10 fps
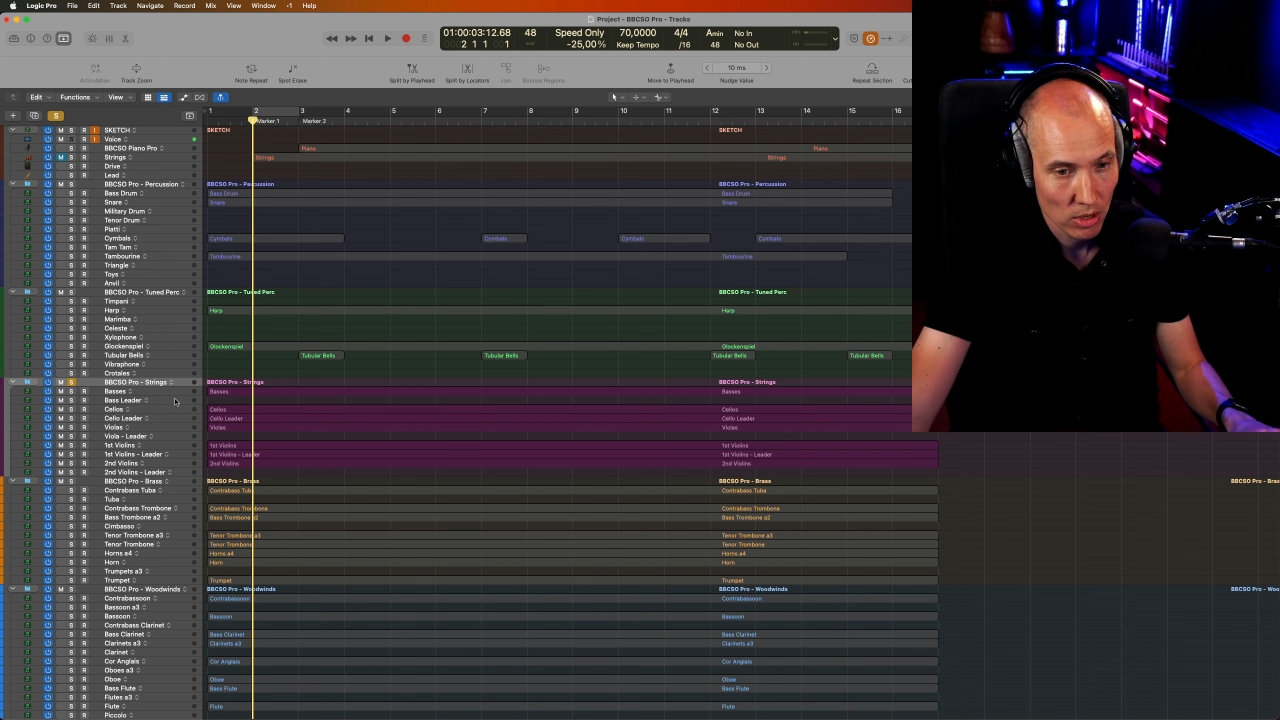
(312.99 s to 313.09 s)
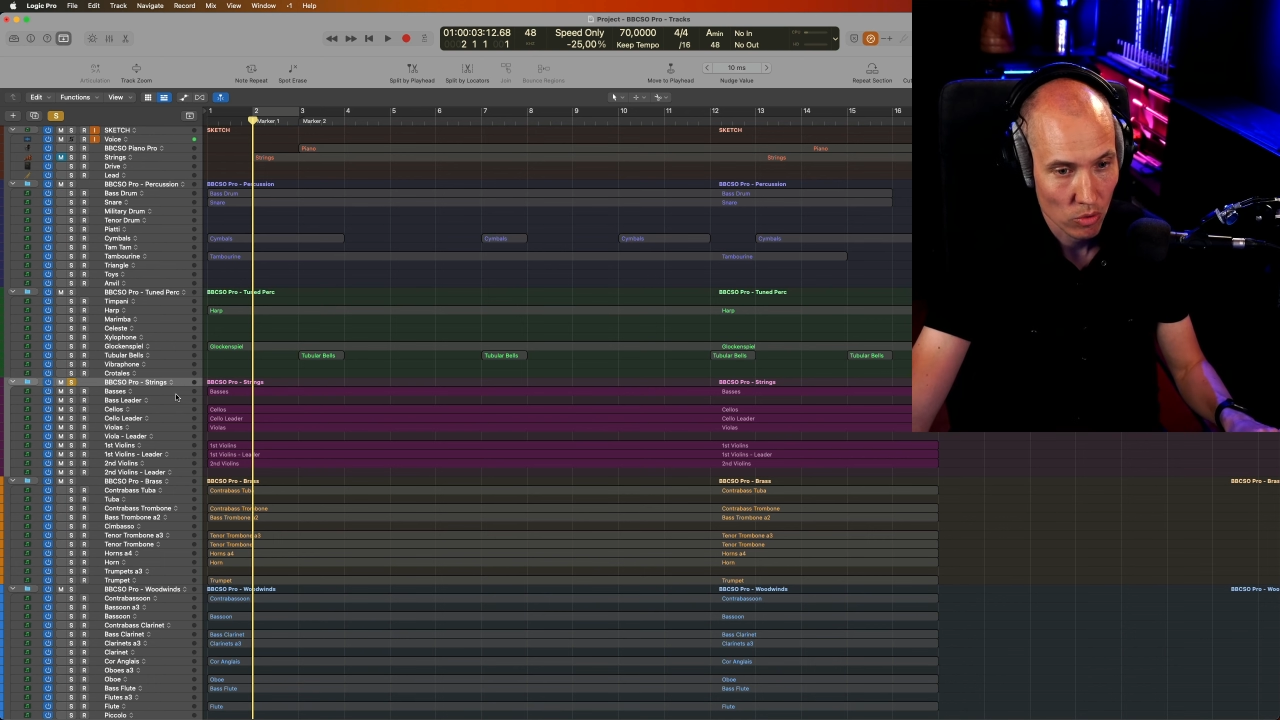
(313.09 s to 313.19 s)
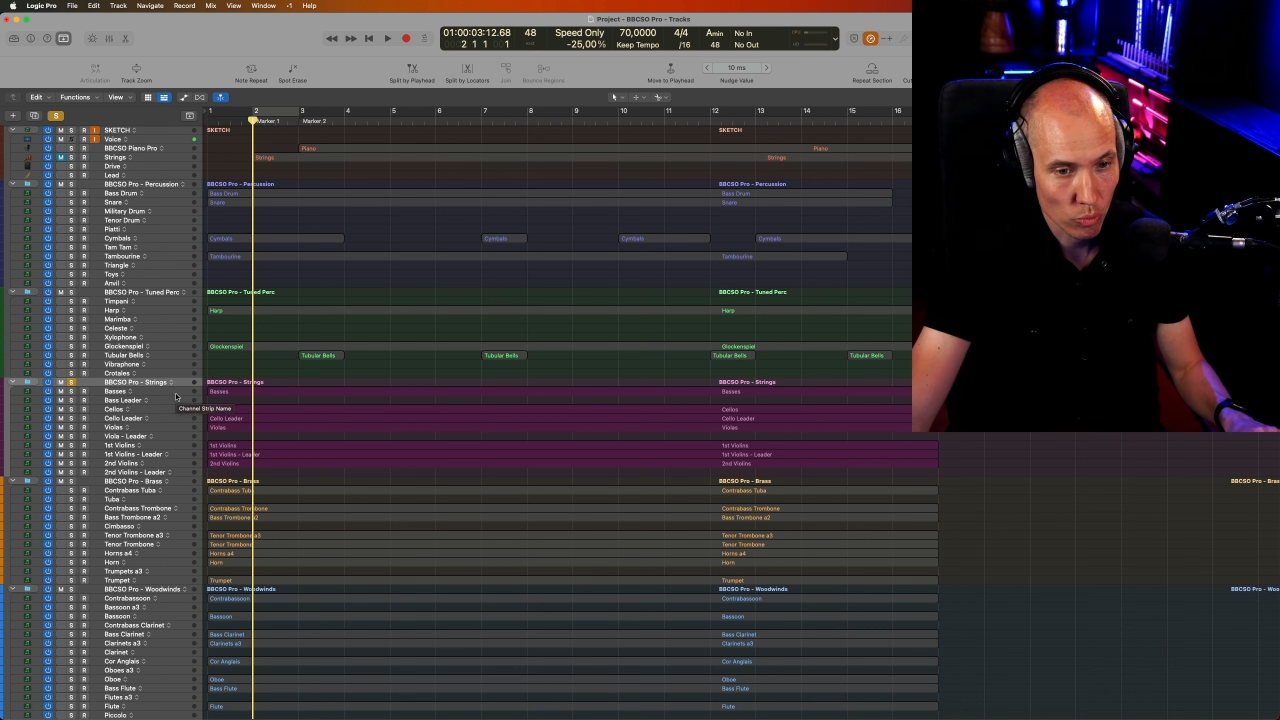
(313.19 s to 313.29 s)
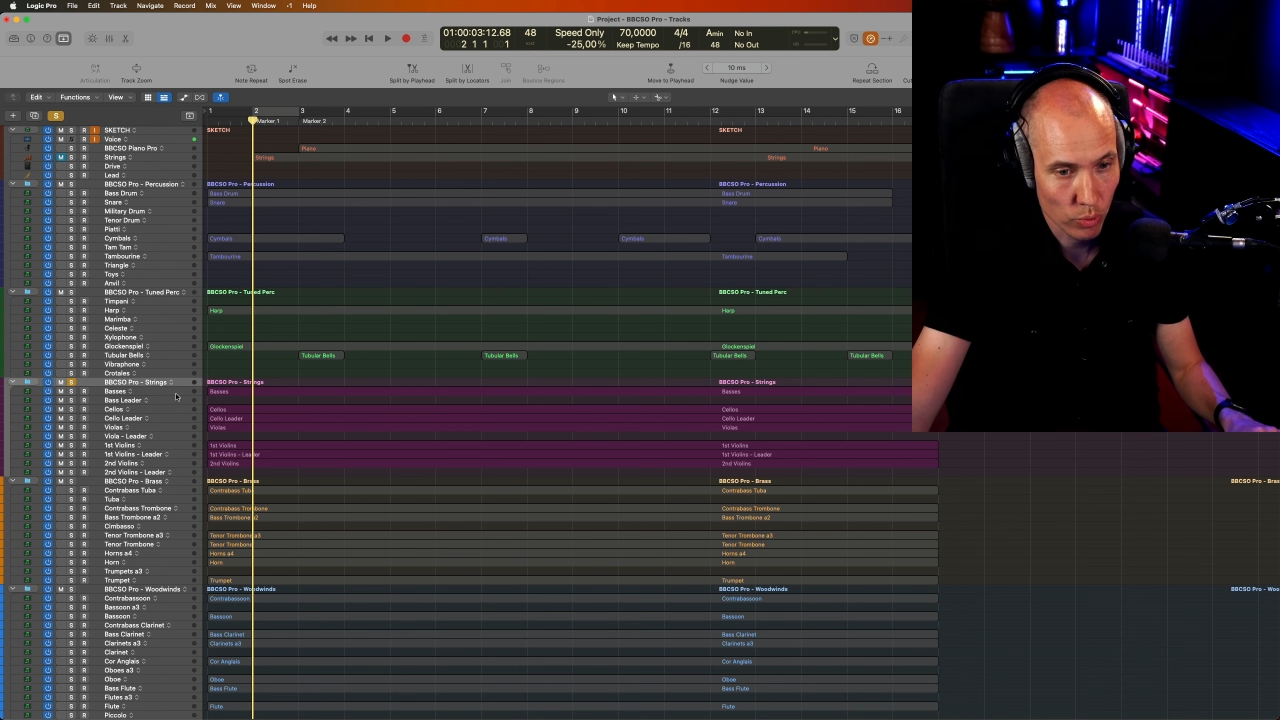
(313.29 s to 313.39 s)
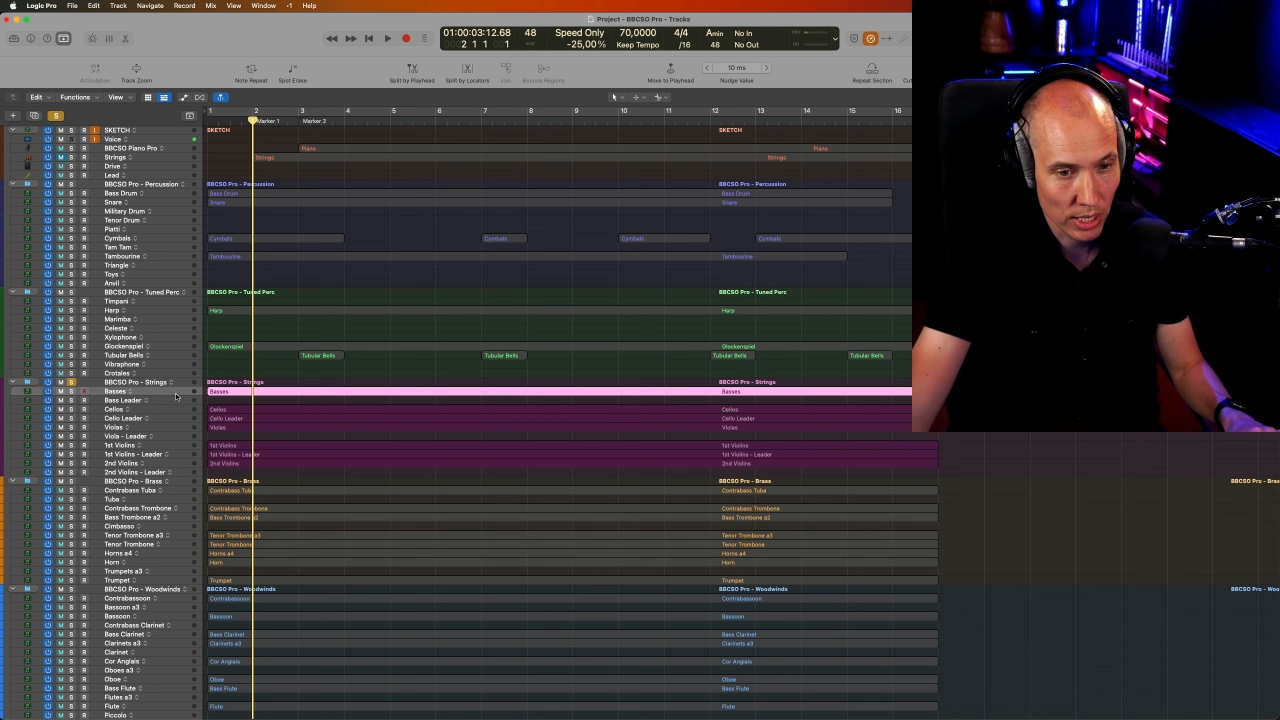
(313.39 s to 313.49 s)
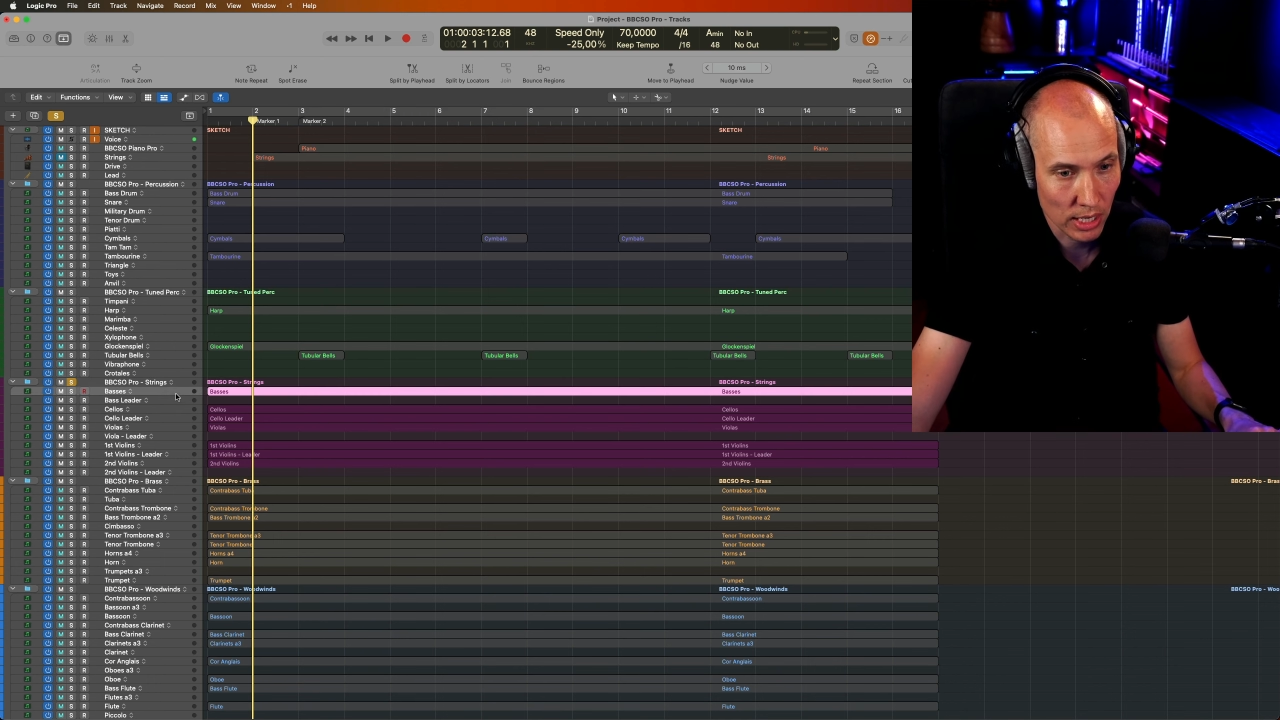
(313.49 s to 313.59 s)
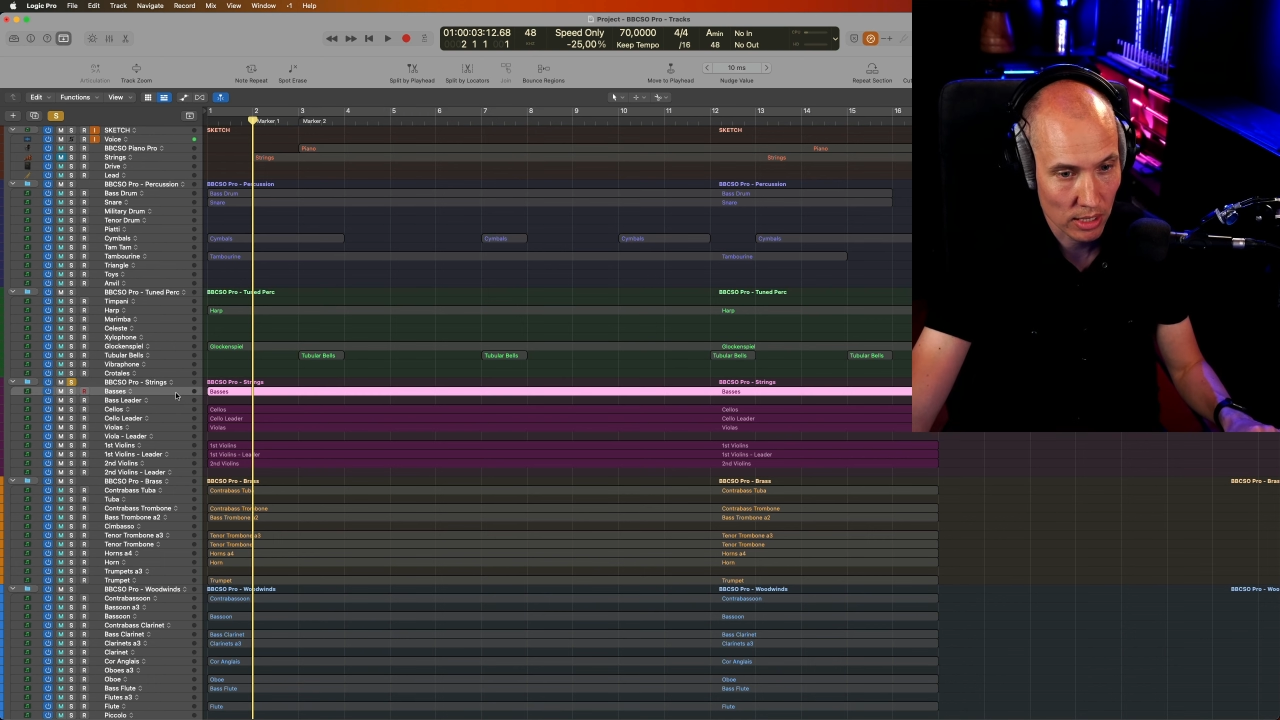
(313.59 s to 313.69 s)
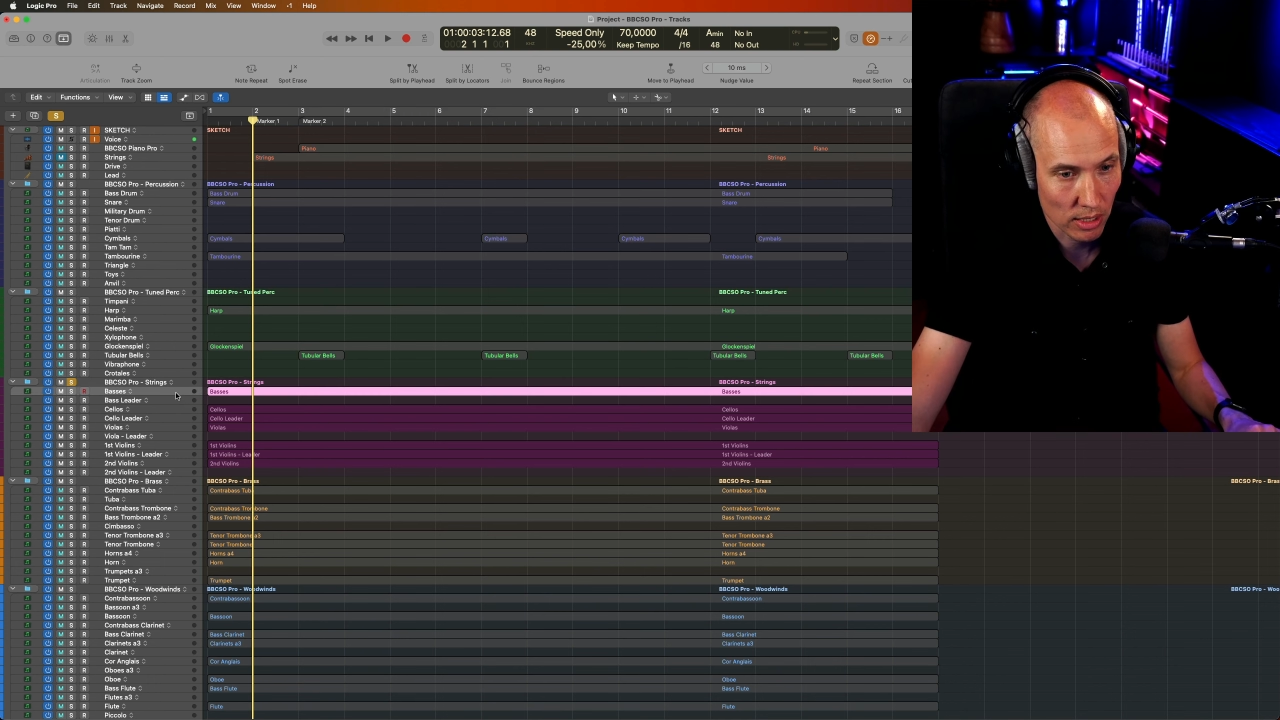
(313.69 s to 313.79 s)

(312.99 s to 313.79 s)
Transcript: with